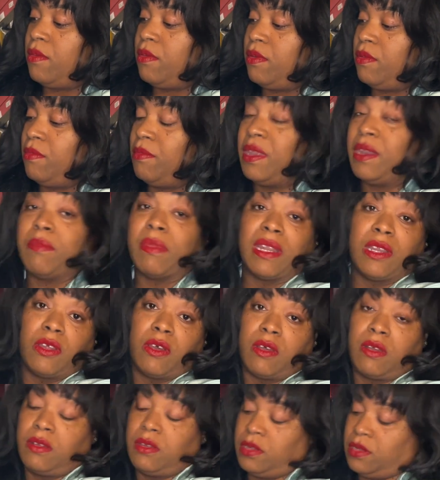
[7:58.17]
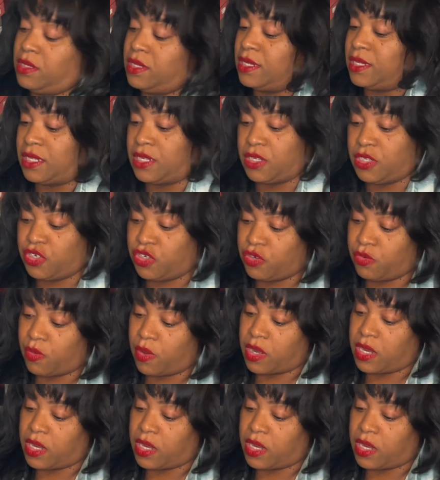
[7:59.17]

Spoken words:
meaning my dog, doesn't chew on